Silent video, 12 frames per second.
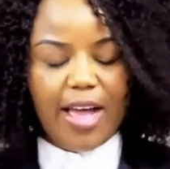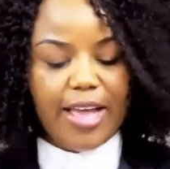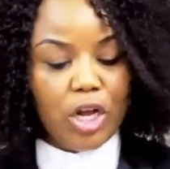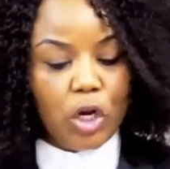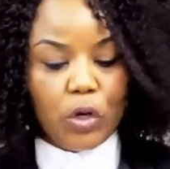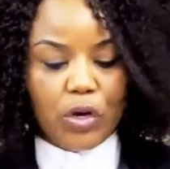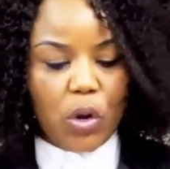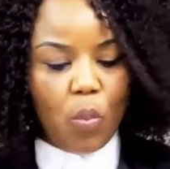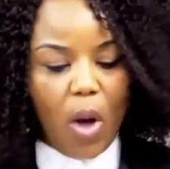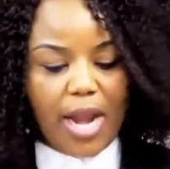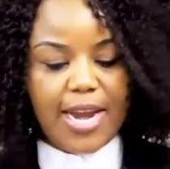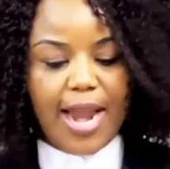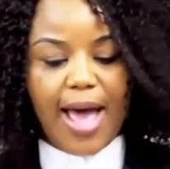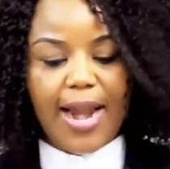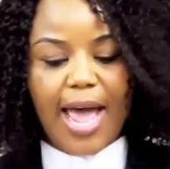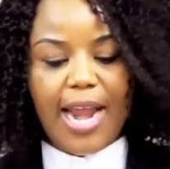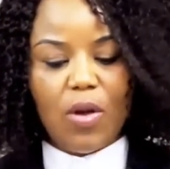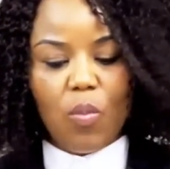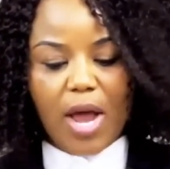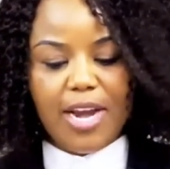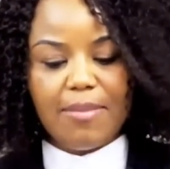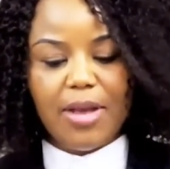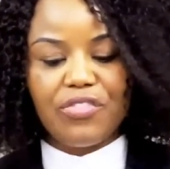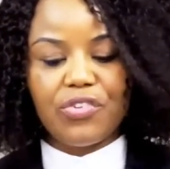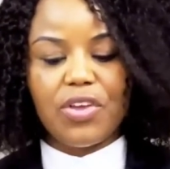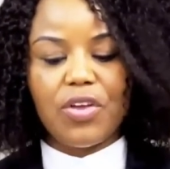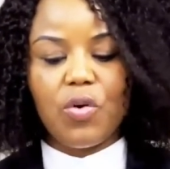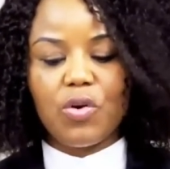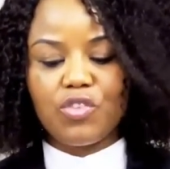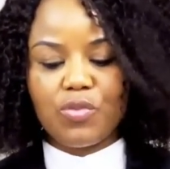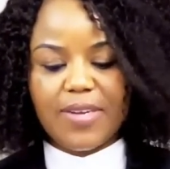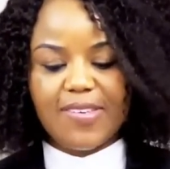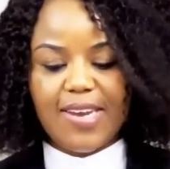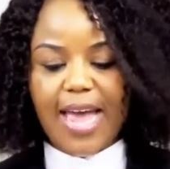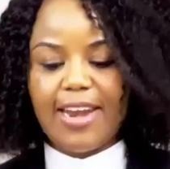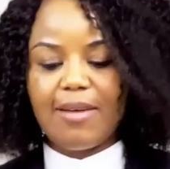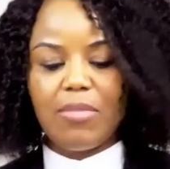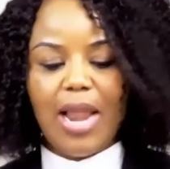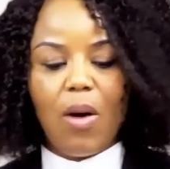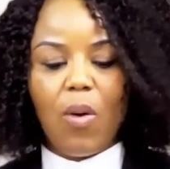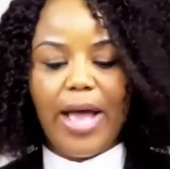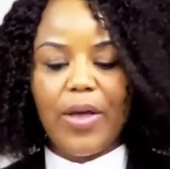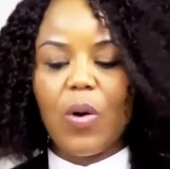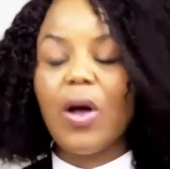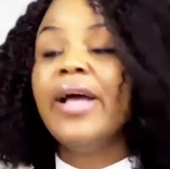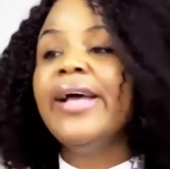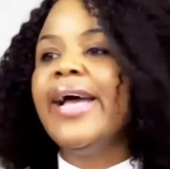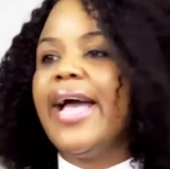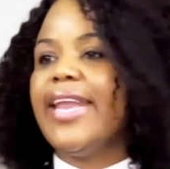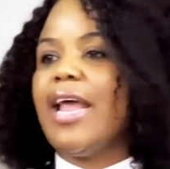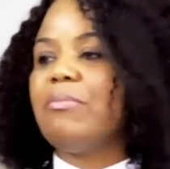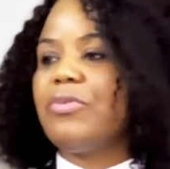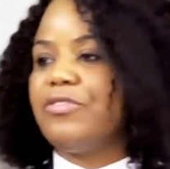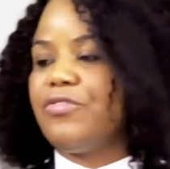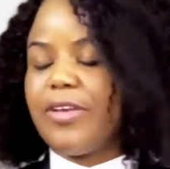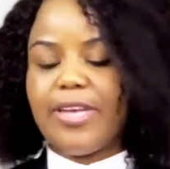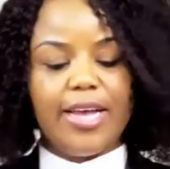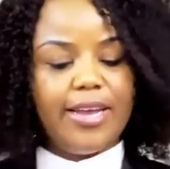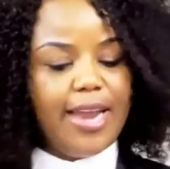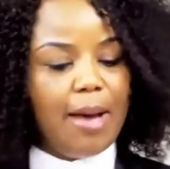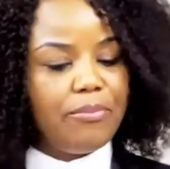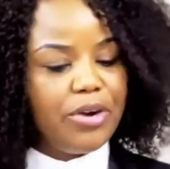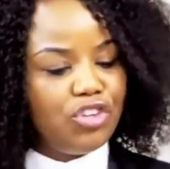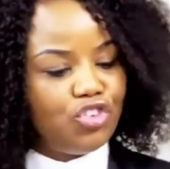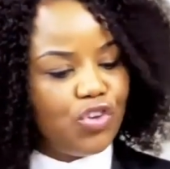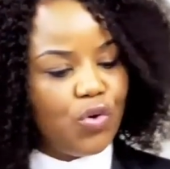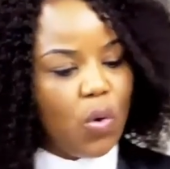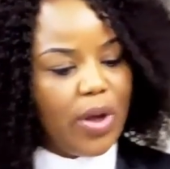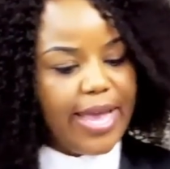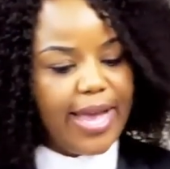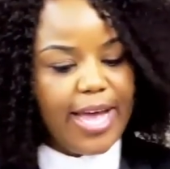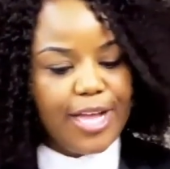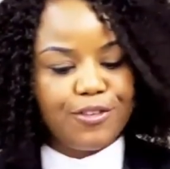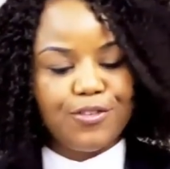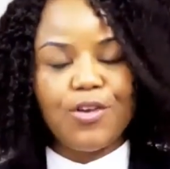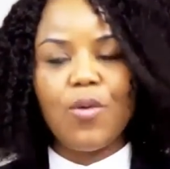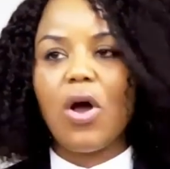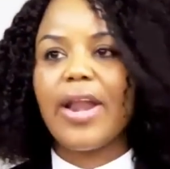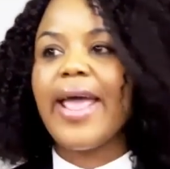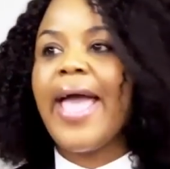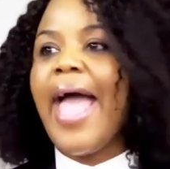including 1 in Harare, 1 in Masingo, 29 in Bulawayo, a number in Chinoy, and so on.